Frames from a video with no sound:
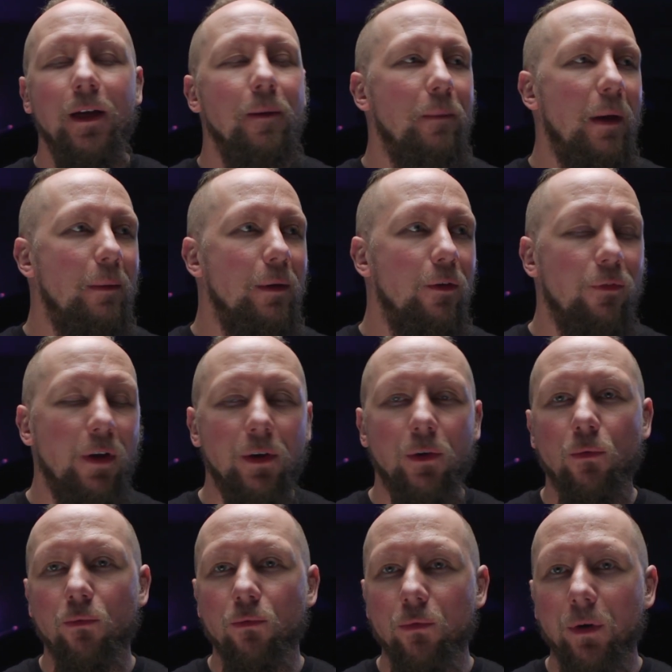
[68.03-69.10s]
Maybe you found a
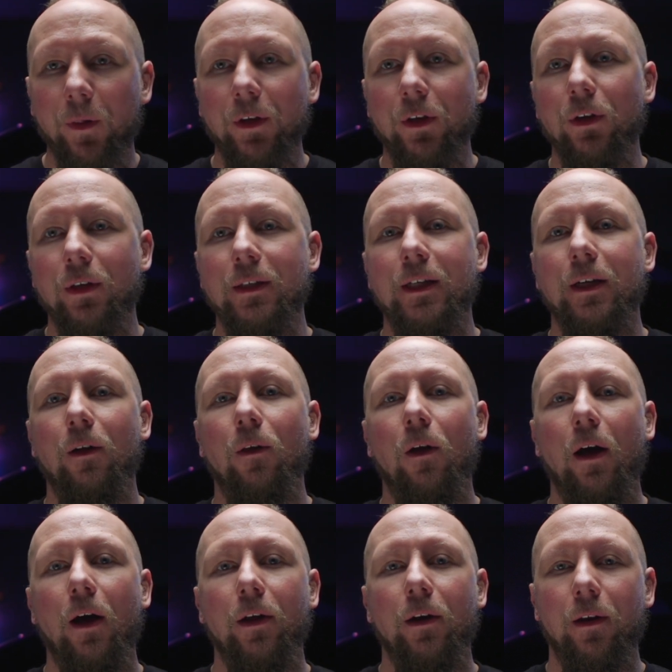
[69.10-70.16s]
really good deal
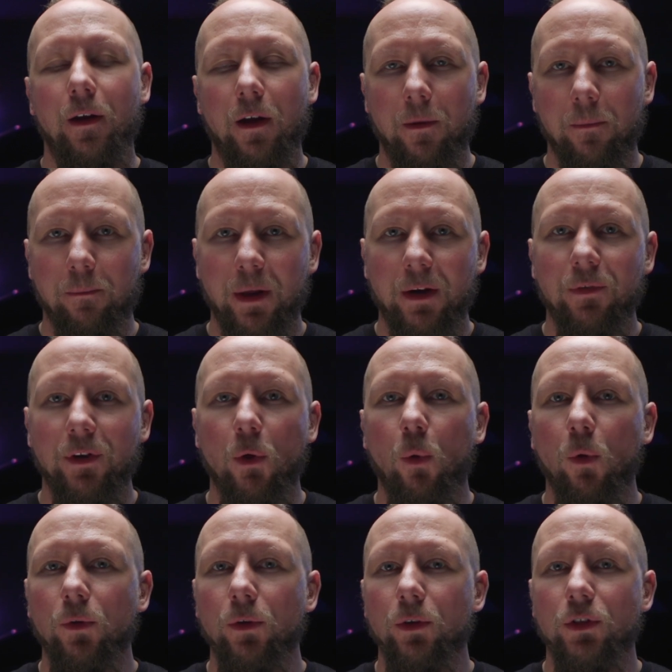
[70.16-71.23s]
on a bit of an
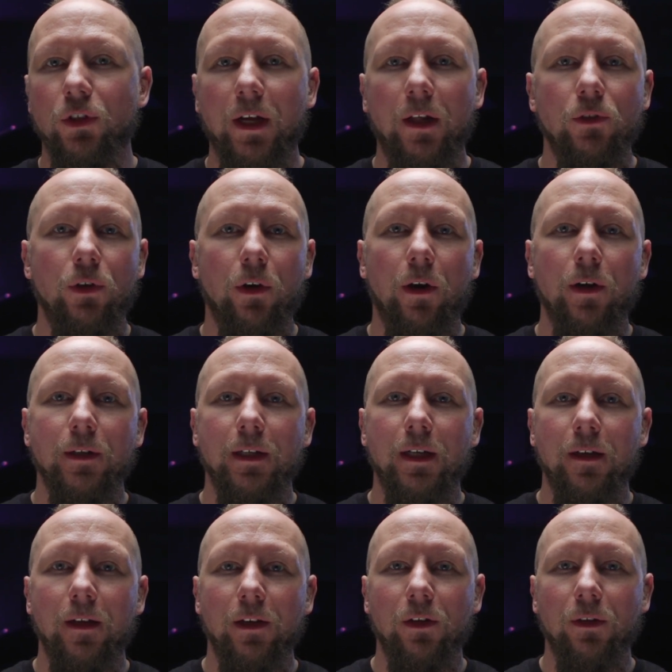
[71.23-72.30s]
older Challenger RT
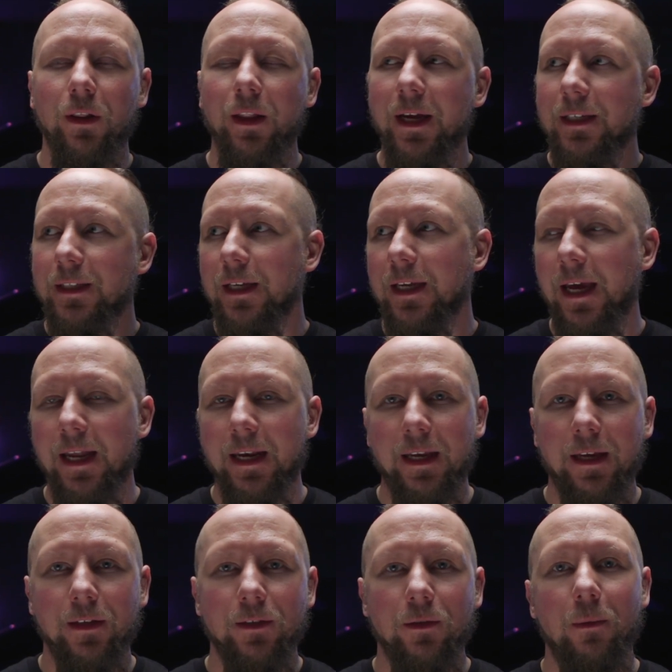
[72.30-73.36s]
and you'd like to get
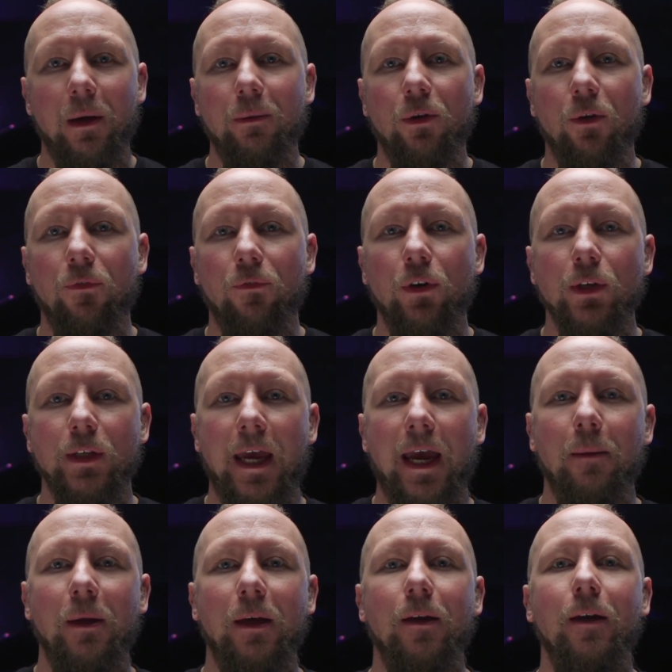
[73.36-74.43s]
into maybe your first
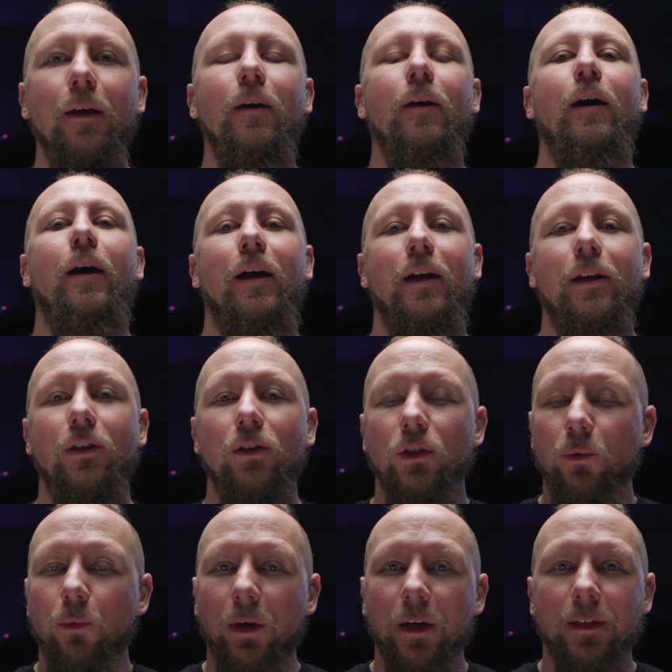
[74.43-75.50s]
Hemi and you
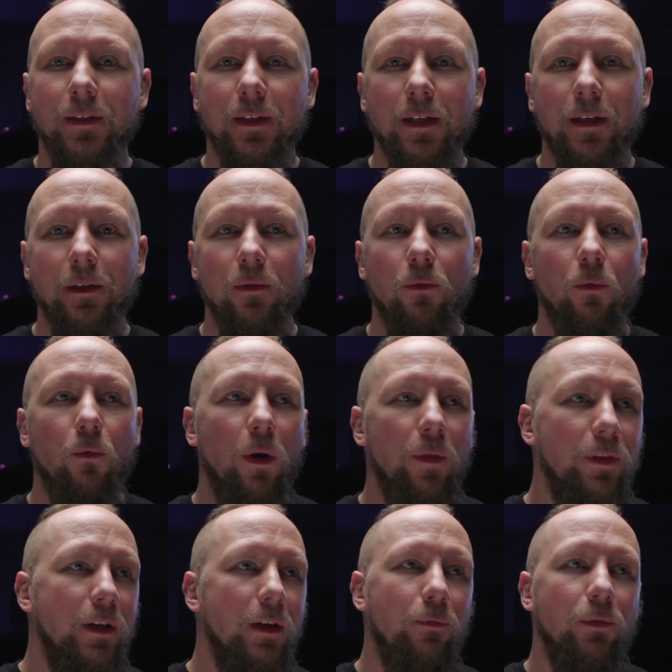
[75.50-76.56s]
just want to see what
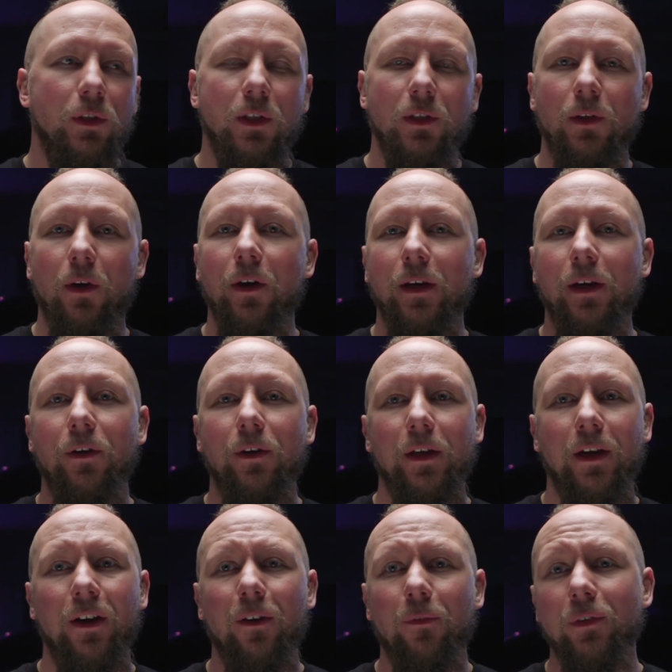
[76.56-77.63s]
the differences are year to
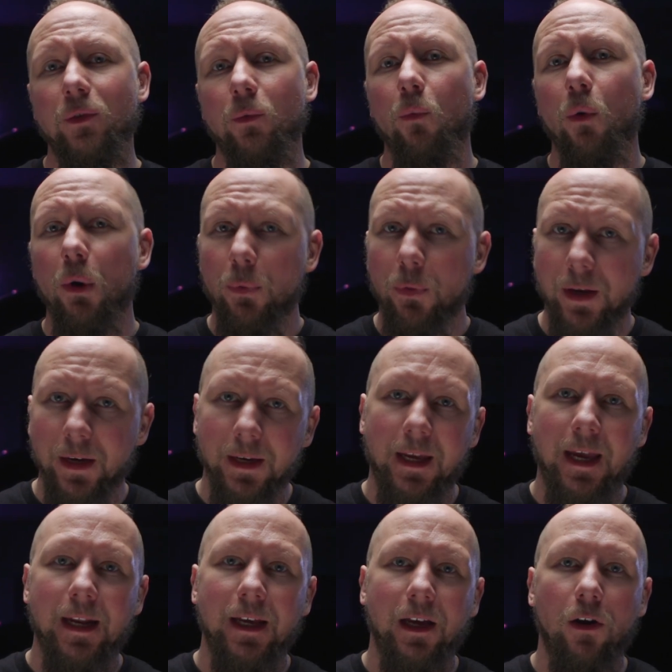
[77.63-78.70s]
year, if it's worth it
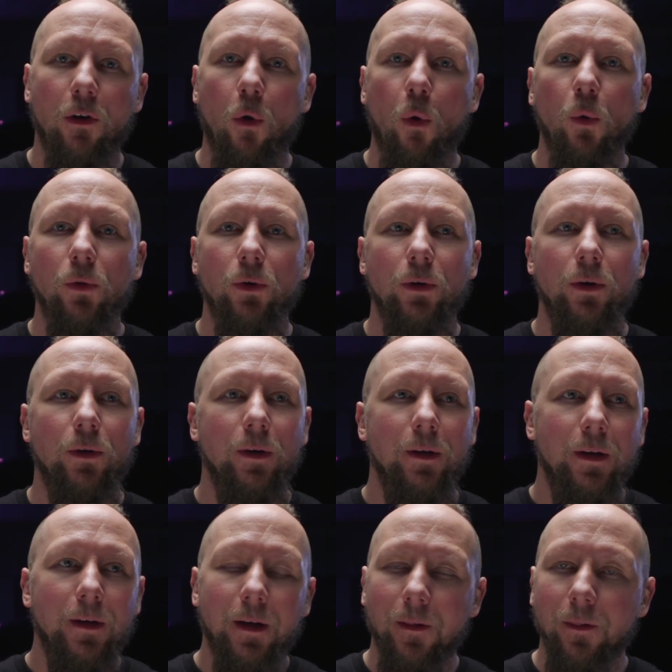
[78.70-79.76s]
getting a
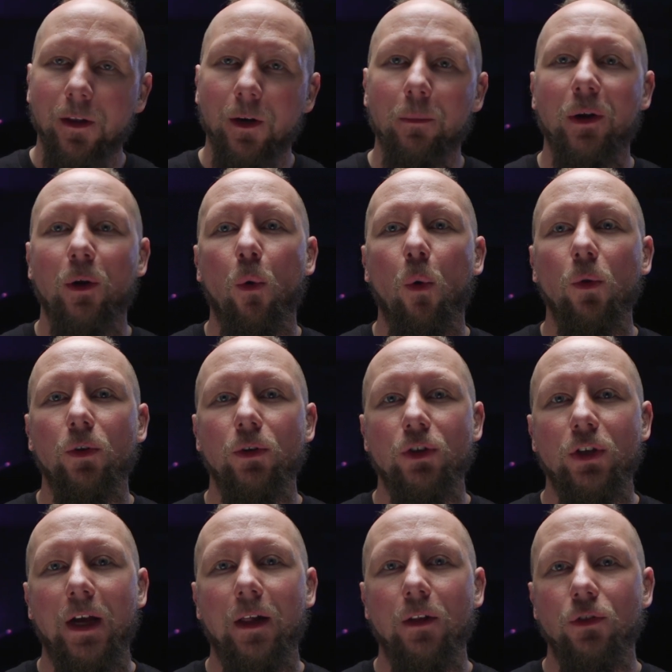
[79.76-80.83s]
little bit older
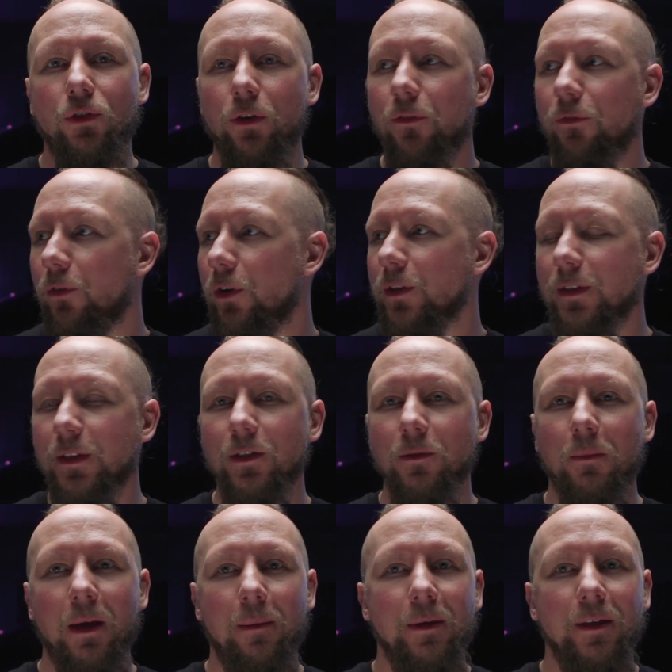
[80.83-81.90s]
Challenger versus
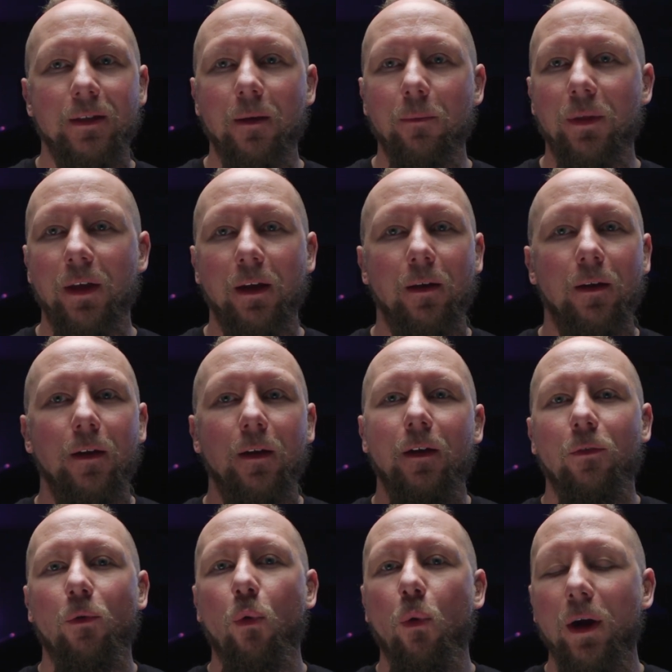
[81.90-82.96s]
maybe something
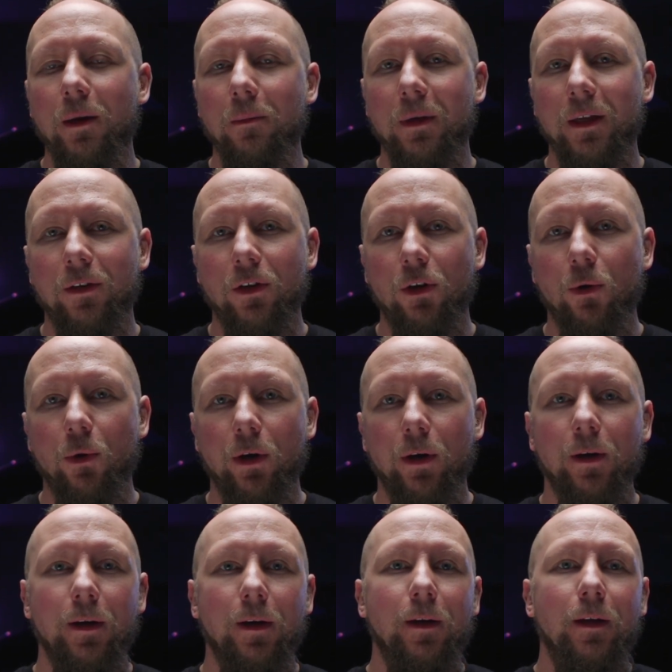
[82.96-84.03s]
quite a bit
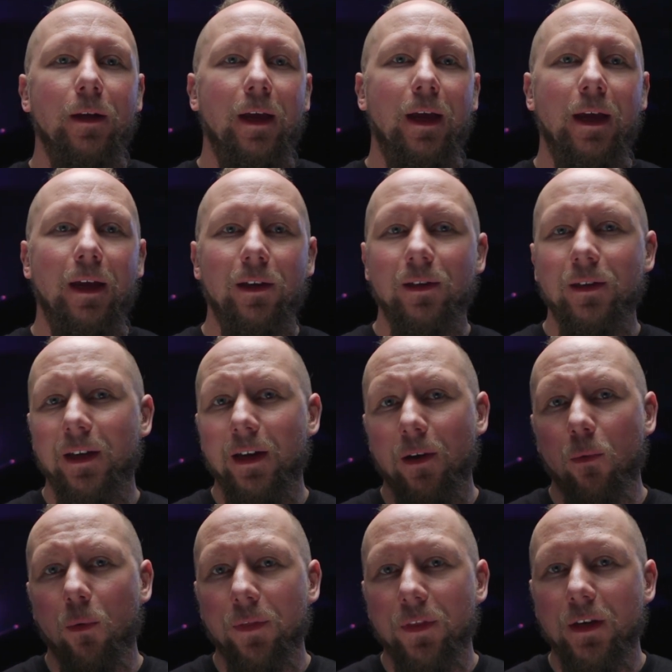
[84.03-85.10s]
newer, and
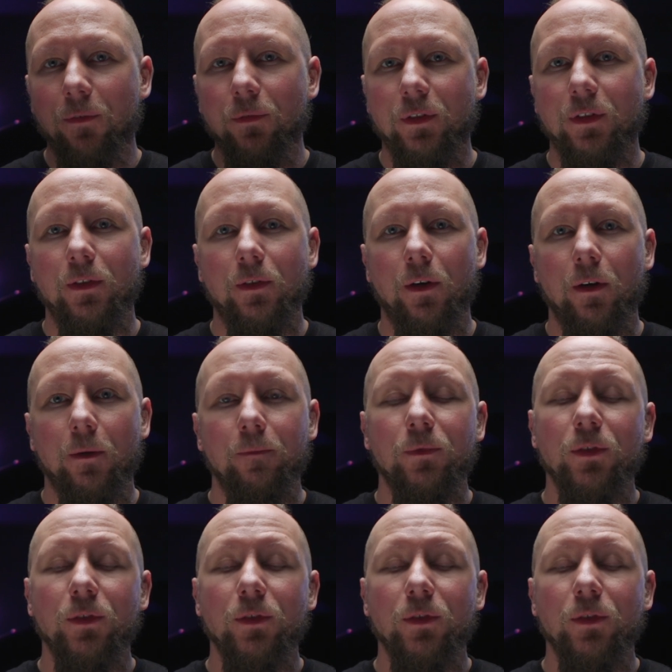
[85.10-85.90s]
what the differences are.